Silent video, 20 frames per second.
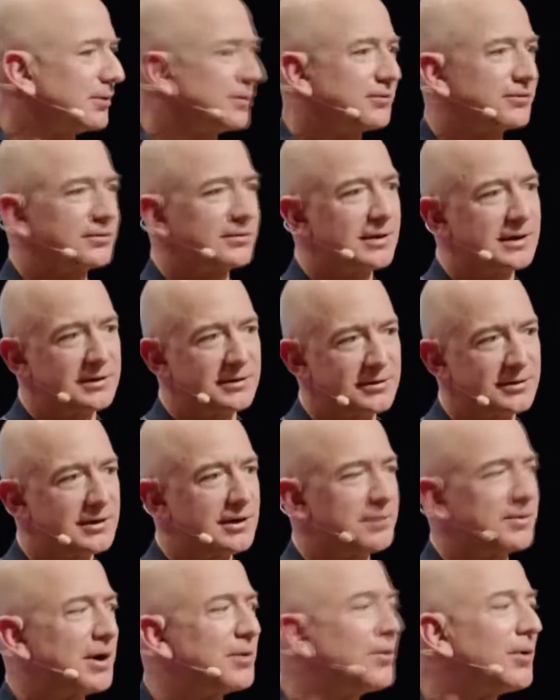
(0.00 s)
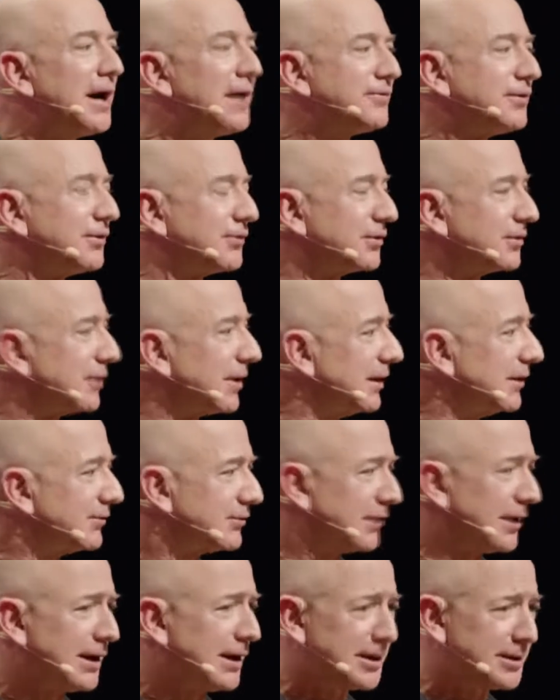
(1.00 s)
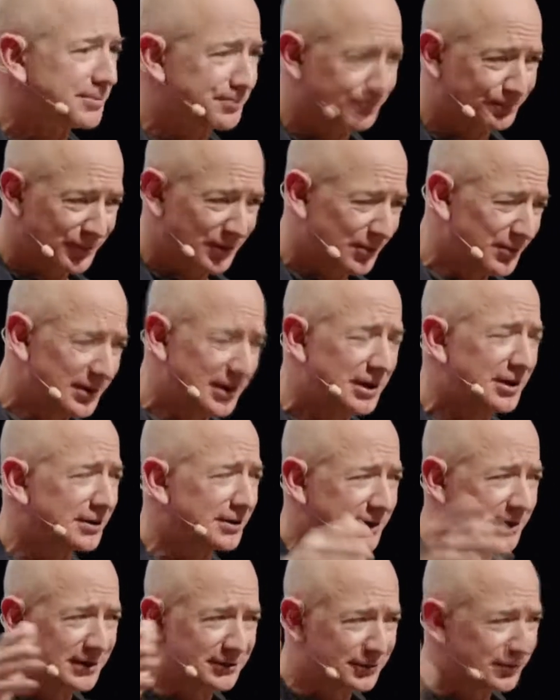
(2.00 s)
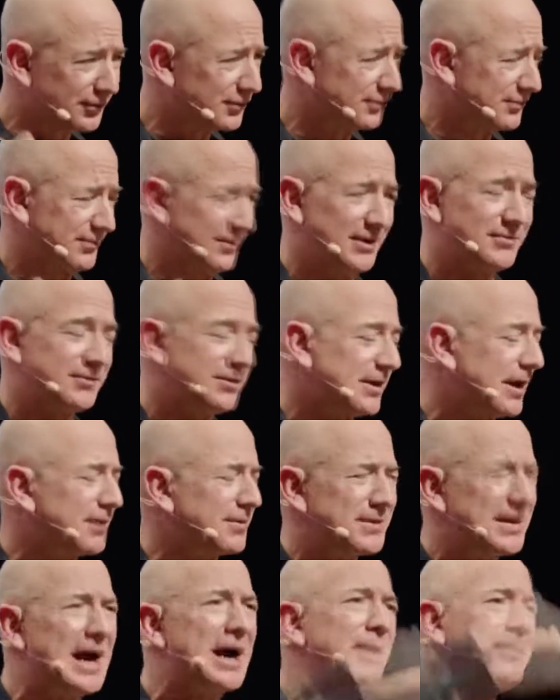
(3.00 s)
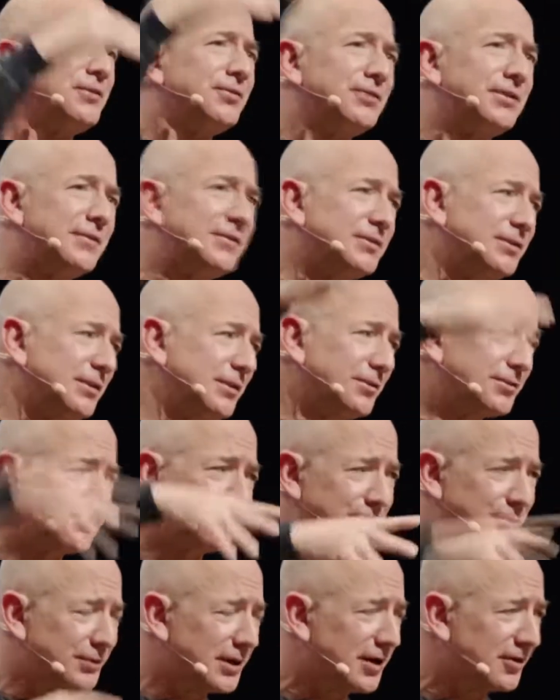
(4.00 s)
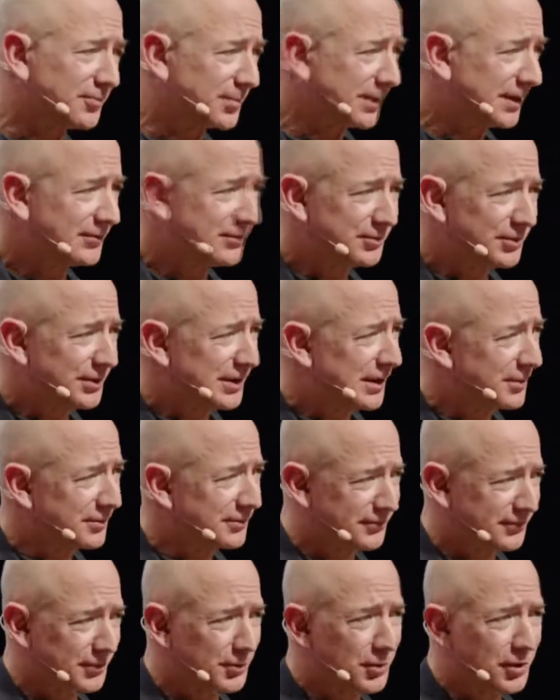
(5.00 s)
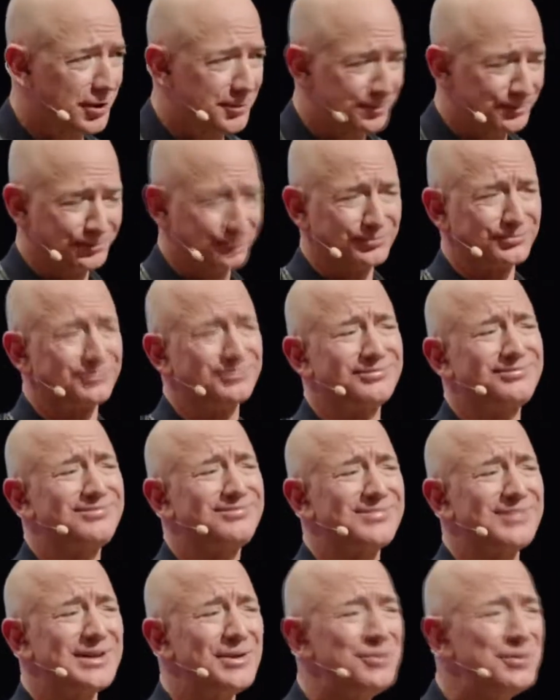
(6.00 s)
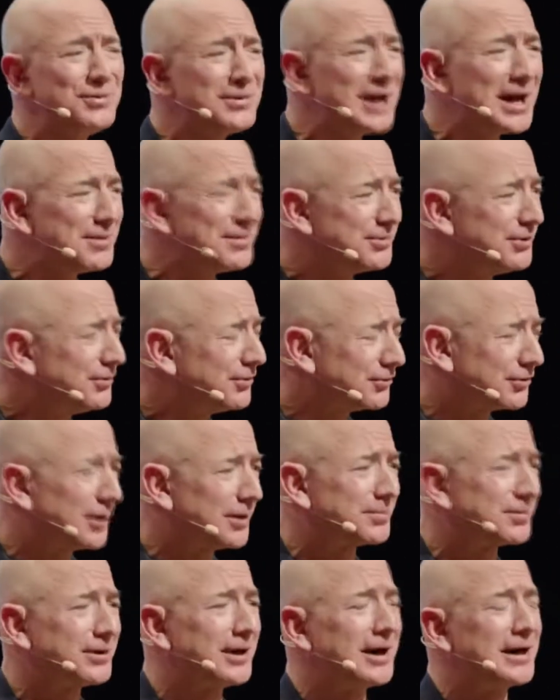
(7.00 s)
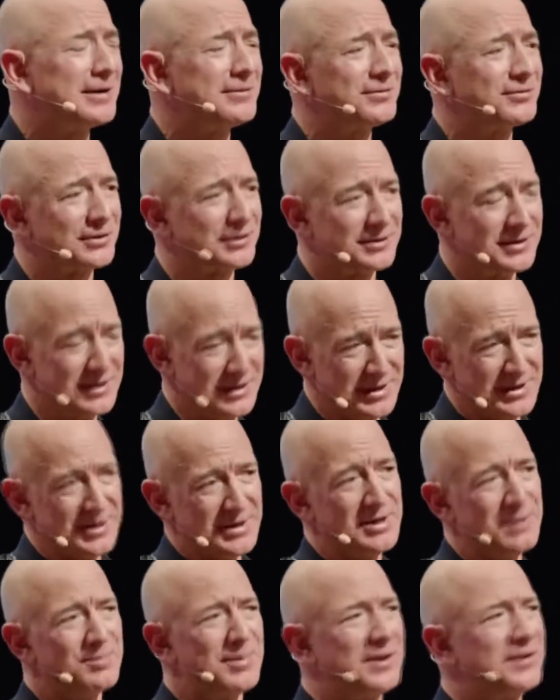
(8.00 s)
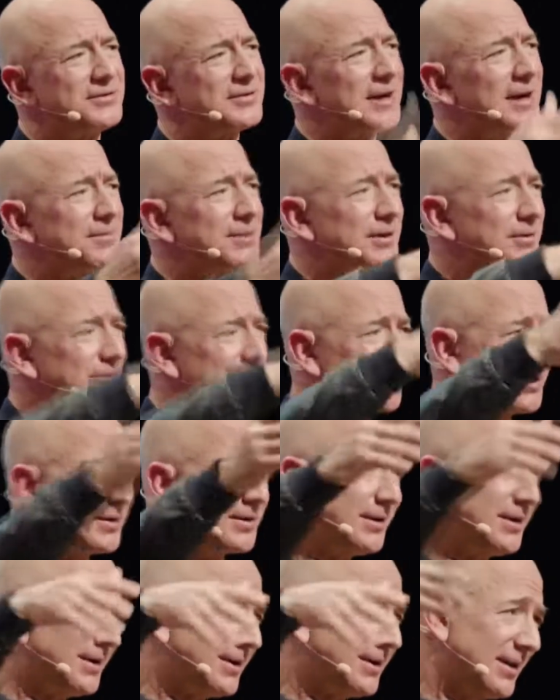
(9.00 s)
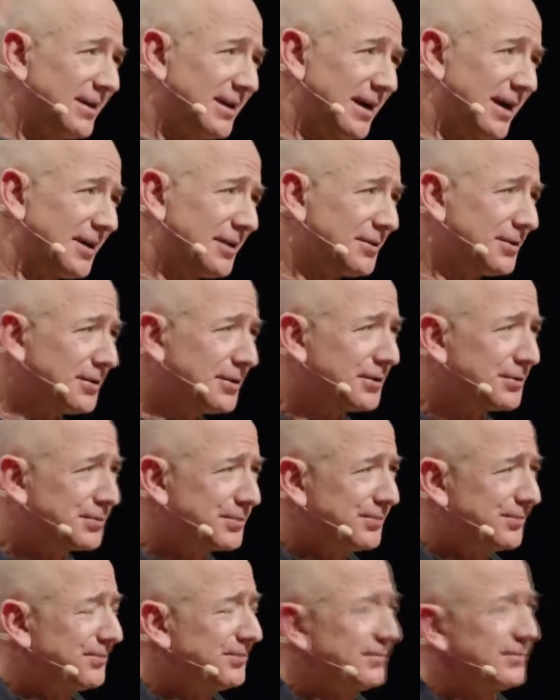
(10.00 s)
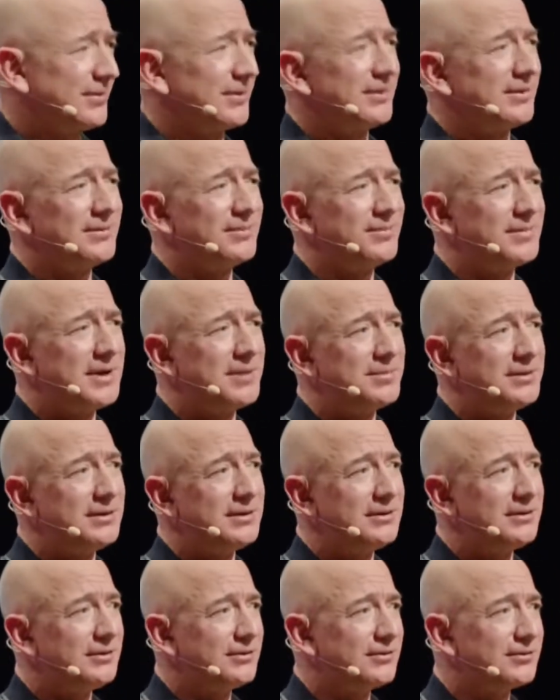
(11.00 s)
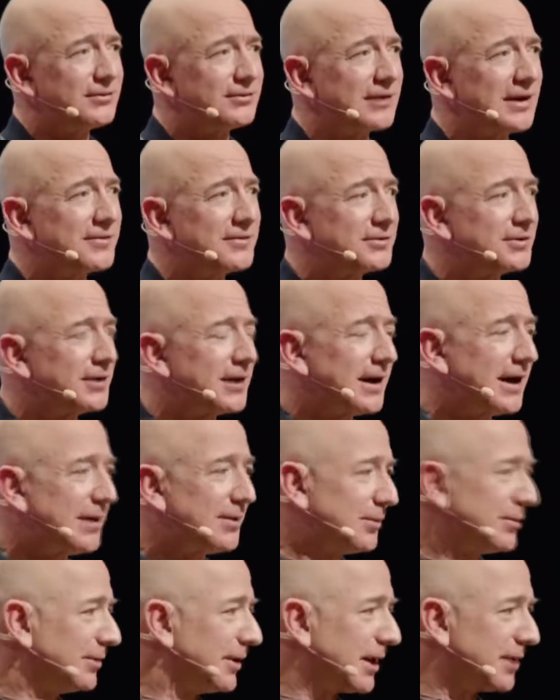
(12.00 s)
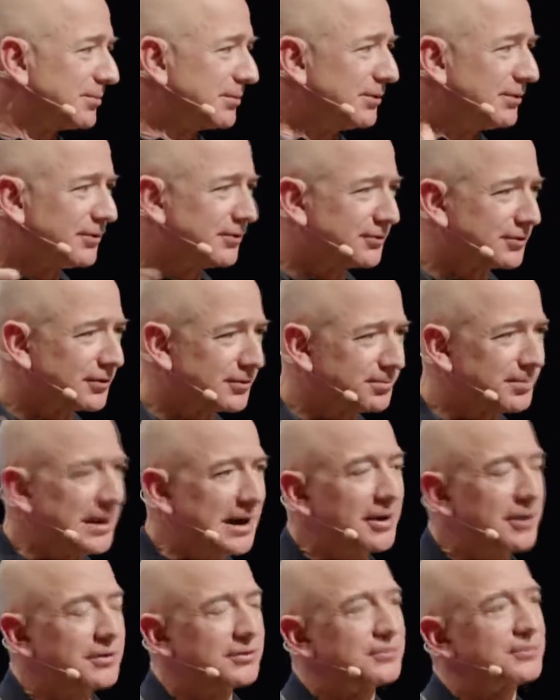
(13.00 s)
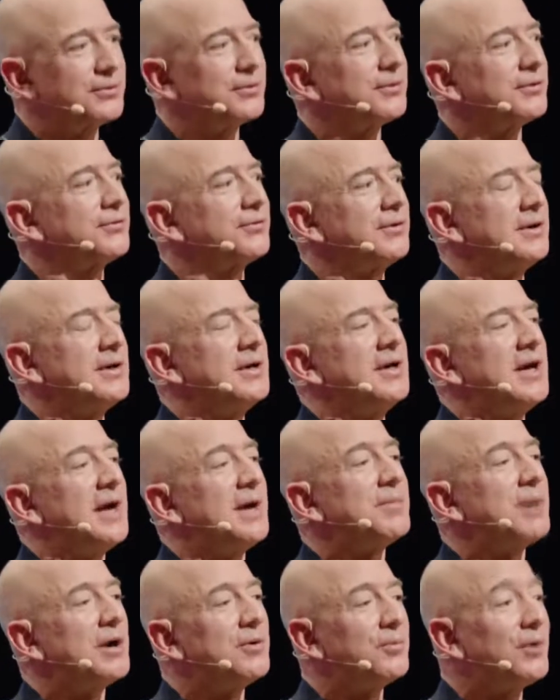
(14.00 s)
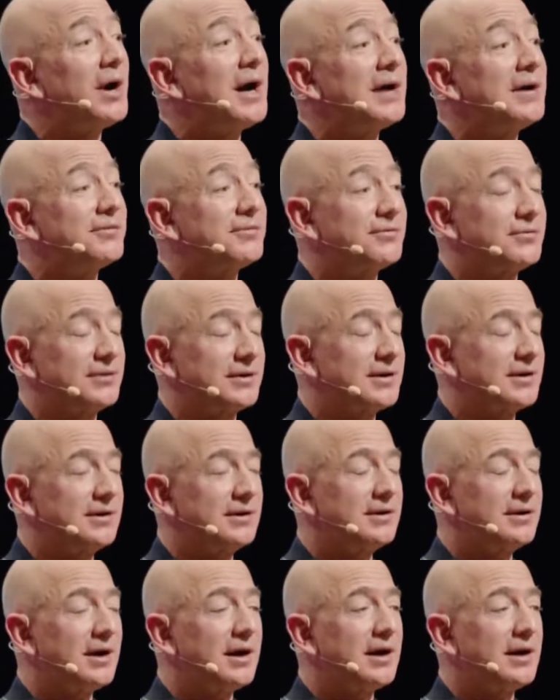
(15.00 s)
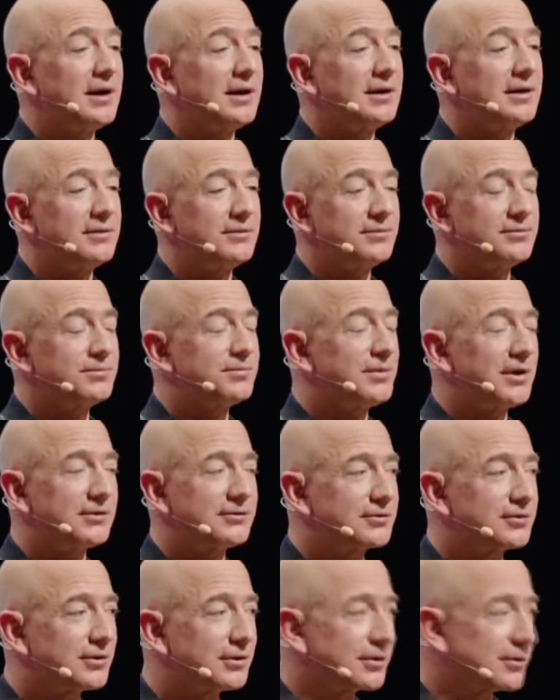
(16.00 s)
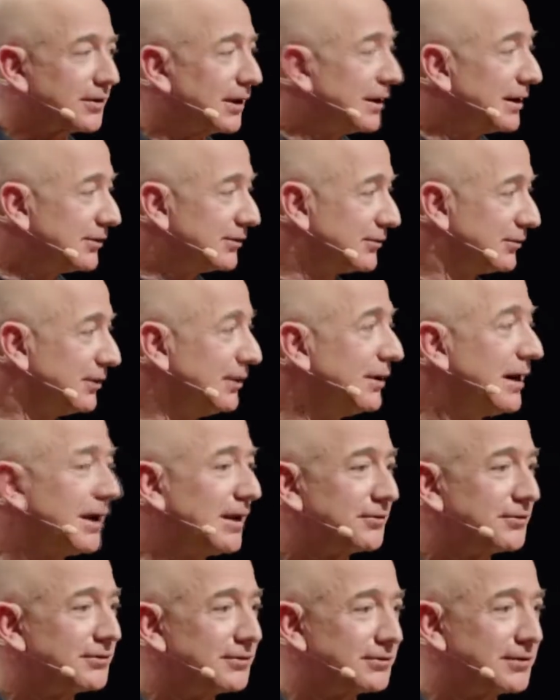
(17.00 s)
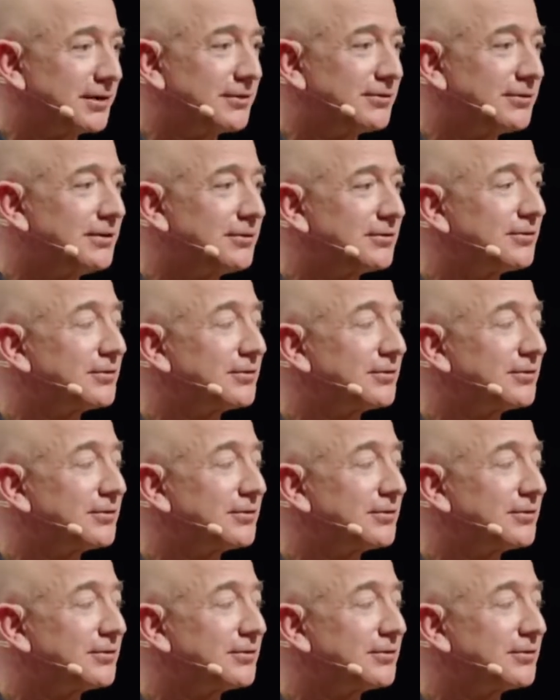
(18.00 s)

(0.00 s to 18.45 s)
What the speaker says: What's the right thing? My wife has a great saying. We let our kids use, even now they're 17 through 12, but even when they were 4, we would let them use sharp knives. And by the time they were, I don't know, maybe 7 or 8, we would let them use certain power tools. And my wife, much to her credit, she has this great saying.